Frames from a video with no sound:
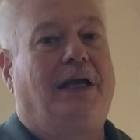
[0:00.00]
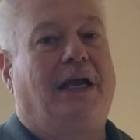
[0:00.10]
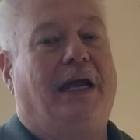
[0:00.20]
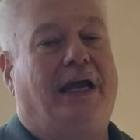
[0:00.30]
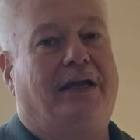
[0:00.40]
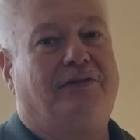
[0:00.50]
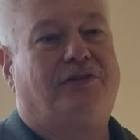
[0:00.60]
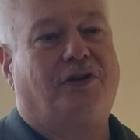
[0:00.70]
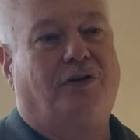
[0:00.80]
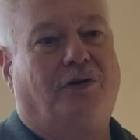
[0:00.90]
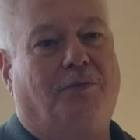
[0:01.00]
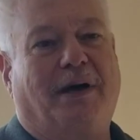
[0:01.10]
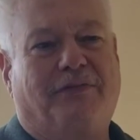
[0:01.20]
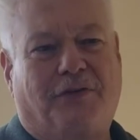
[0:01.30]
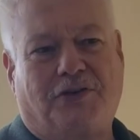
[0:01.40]
And so
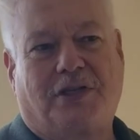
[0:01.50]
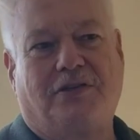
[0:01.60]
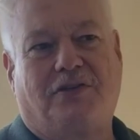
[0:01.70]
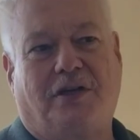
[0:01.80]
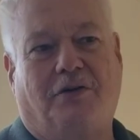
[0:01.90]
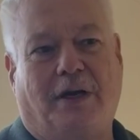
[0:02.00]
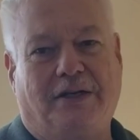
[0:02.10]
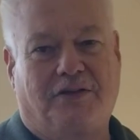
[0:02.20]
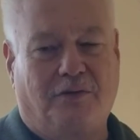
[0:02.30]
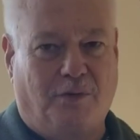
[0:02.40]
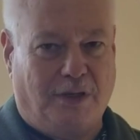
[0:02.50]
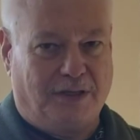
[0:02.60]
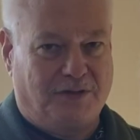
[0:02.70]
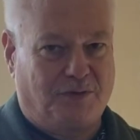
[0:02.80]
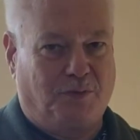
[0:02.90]
my first consideration
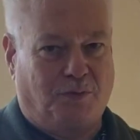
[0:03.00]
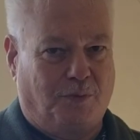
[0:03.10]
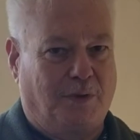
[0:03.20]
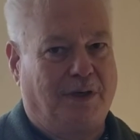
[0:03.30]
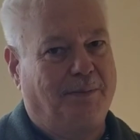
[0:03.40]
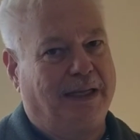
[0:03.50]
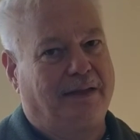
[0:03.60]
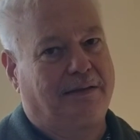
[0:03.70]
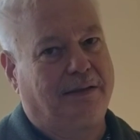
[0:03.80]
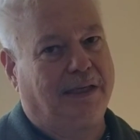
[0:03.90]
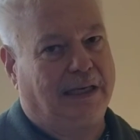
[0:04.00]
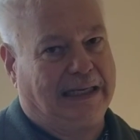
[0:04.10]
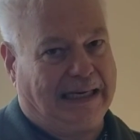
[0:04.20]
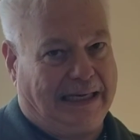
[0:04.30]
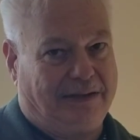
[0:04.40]
was, what am I going to
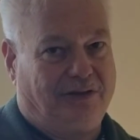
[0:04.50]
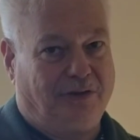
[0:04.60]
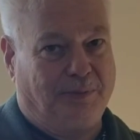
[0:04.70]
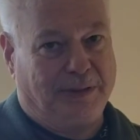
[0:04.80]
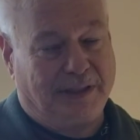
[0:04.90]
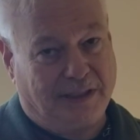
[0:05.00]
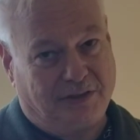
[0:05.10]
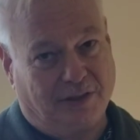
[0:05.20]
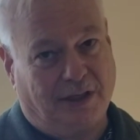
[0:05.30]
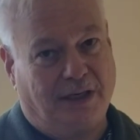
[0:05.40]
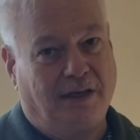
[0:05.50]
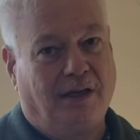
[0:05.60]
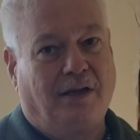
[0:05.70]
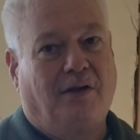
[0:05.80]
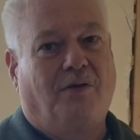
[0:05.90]
get into potentially
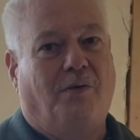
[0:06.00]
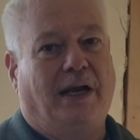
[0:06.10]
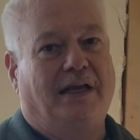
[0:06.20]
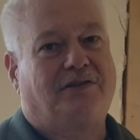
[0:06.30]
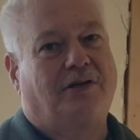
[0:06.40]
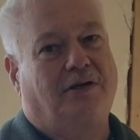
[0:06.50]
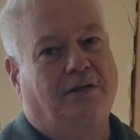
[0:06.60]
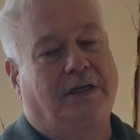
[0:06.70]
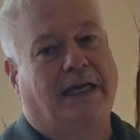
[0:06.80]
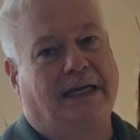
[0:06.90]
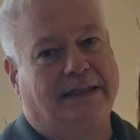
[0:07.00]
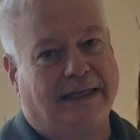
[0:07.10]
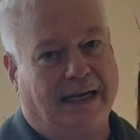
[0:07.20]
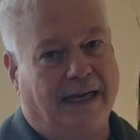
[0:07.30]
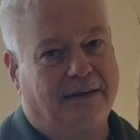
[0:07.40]
when I start looking at
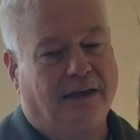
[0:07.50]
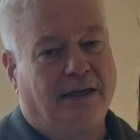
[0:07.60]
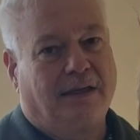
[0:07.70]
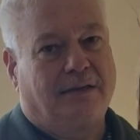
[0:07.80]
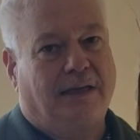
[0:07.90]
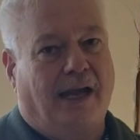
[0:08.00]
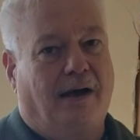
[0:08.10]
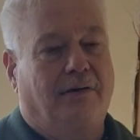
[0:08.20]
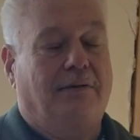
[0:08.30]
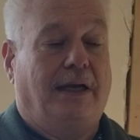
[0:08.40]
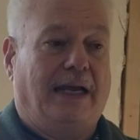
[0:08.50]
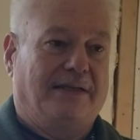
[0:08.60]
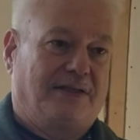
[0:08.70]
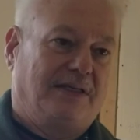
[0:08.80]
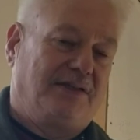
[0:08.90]
that? Now,
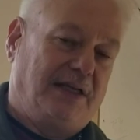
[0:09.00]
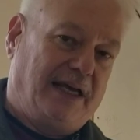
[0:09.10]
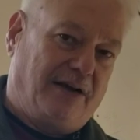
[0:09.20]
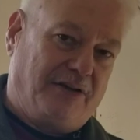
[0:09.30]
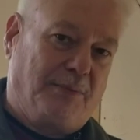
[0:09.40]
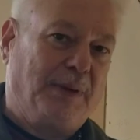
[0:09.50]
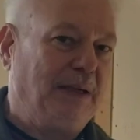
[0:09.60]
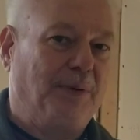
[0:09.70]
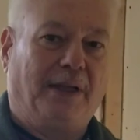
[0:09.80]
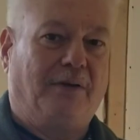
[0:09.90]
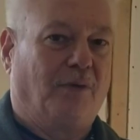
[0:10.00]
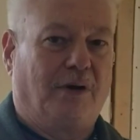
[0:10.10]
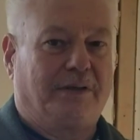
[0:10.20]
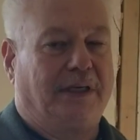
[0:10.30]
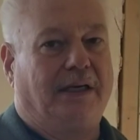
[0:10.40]
as I said, other people had
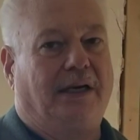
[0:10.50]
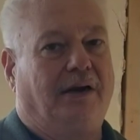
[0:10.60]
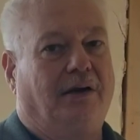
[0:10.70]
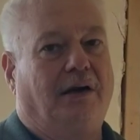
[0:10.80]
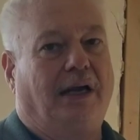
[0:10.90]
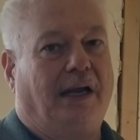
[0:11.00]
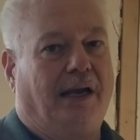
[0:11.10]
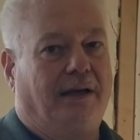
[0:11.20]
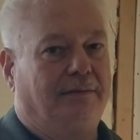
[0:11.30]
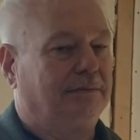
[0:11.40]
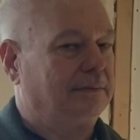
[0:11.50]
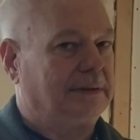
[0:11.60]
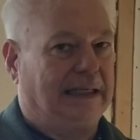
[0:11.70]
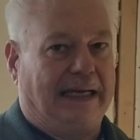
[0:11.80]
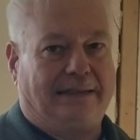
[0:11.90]
worked in here, and
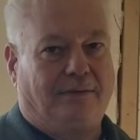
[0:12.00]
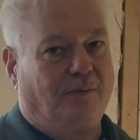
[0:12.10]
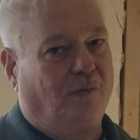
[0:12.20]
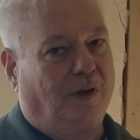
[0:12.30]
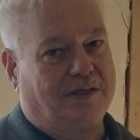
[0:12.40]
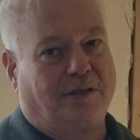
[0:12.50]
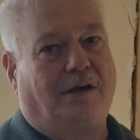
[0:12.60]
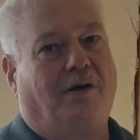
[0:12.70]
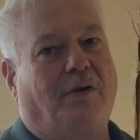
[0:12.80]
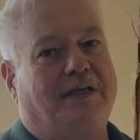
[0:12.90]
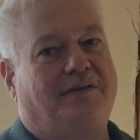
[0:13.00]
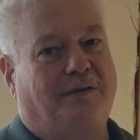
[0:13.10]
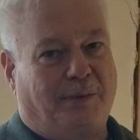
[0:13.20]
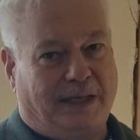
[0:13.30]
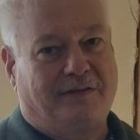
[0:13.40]
that wasn't always the
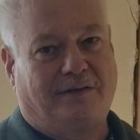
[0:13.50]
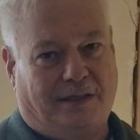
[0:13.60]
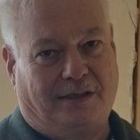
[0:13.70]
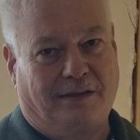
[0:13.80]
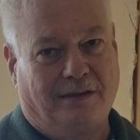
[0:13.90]
best thing.